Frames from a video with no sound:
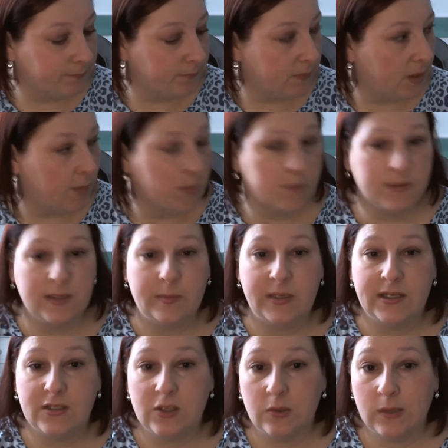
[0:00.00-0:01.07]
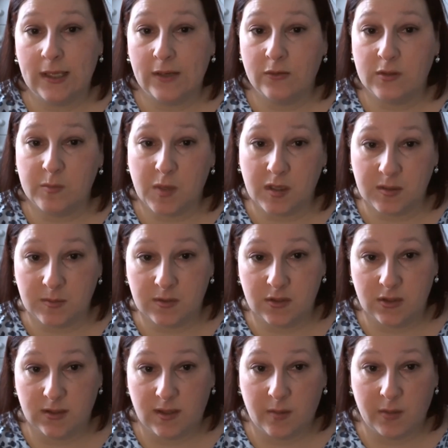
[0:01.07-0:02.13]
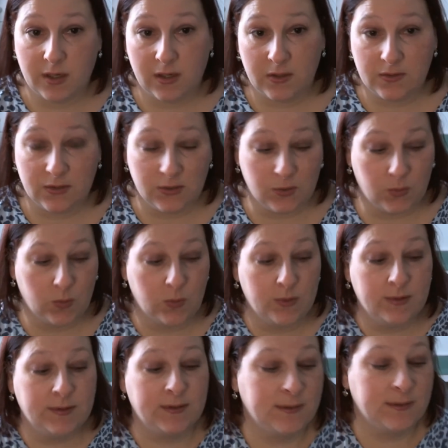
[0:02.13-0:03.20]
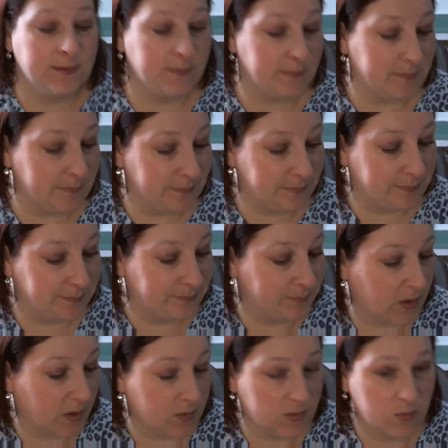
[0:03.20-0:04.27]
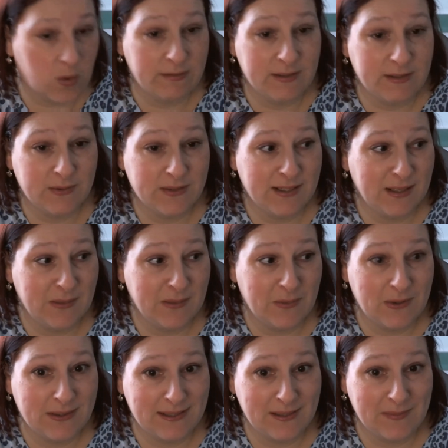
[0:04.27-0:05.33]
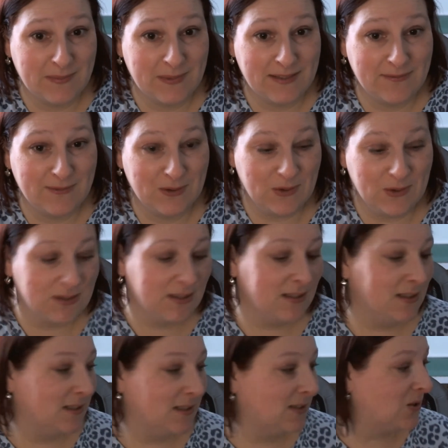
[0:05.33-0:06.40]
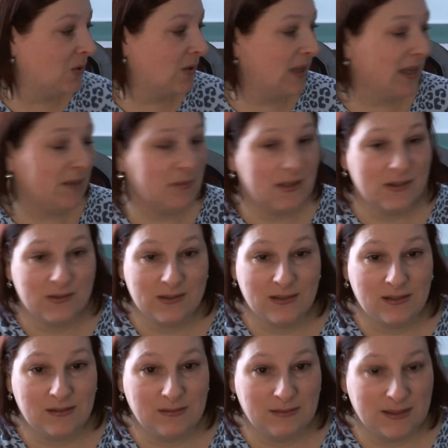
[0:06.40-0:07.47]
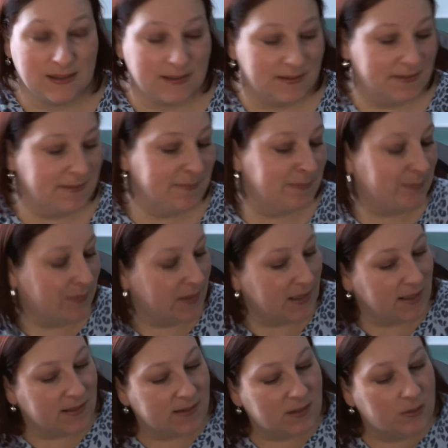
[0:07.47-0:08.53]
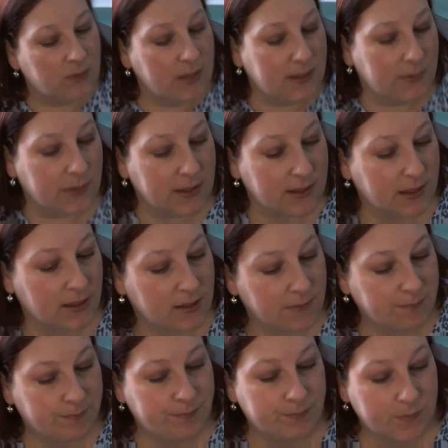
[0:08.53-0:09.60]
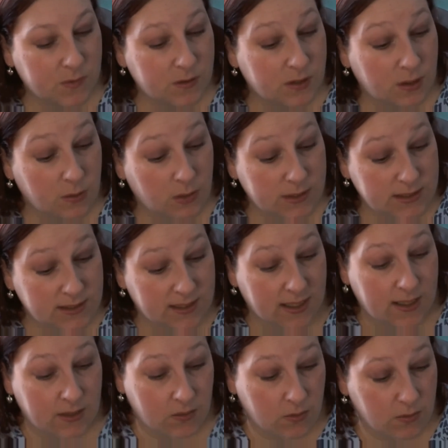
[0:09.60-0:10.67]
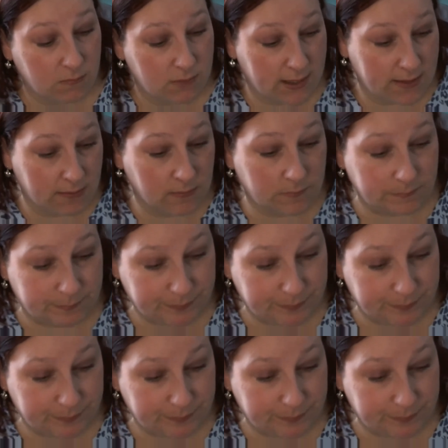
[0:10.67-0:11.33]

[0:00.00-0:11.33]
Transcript: I'm obviously being too loud because my husband's just come and closed the door. I was worried. I was thinking, what is he coming in for? And the dog came in. I was like, oh dear. Yeah, so anyway, so I did that. I got the rail.